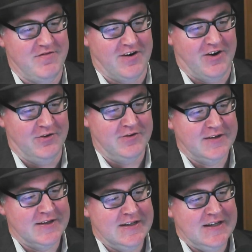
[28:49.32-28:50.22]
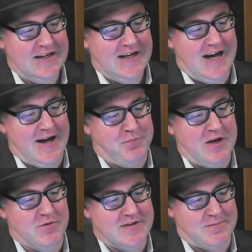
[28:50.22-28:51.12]
year old. Um,
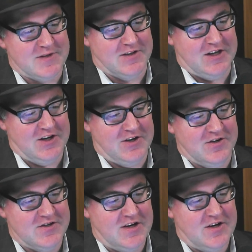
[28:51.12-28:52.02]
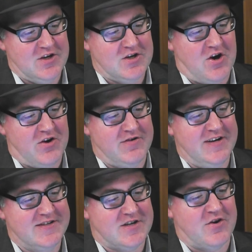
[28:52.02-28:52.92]
it was absolutely huge. Conner and
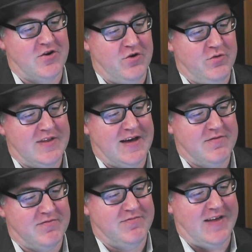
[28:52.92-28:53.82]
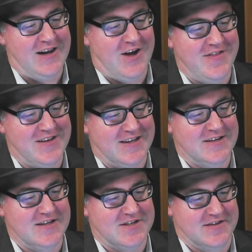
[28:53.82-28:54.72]
his crew, they they like the
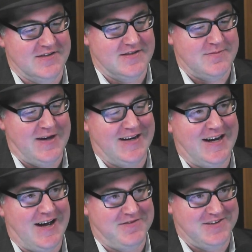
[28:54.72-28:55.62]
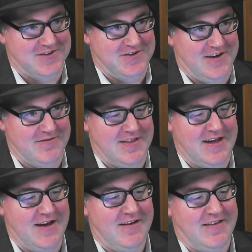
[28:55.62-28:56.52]
conditions. It's Monday afternoon over
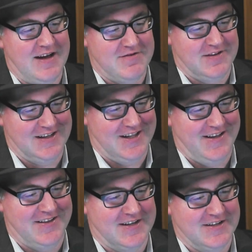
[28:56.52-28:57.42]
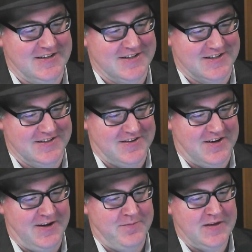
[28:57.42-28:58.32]
there. They really like the conditions,
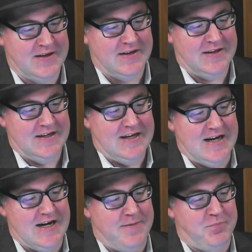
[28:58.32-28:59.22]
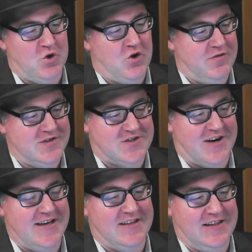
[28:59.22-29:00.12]
right? Um, all of
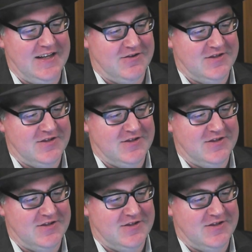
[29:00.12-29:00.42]
Australia, the legal